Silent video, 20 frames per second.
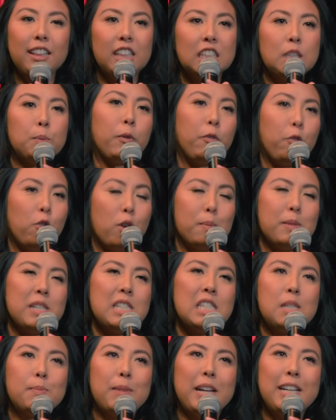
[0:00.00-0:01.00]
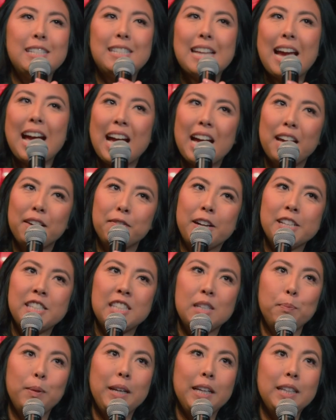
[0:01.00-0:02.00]
this performance to my dad. Rest
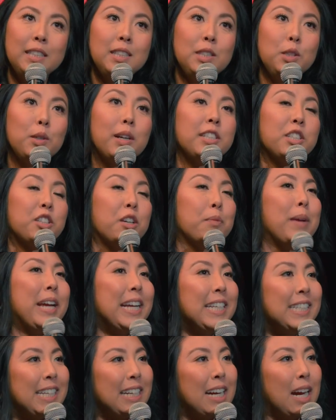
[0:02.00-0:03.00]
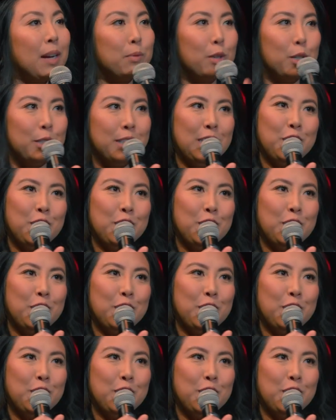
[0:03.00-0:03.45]
in peace, you guys are amazing. I'm Rosie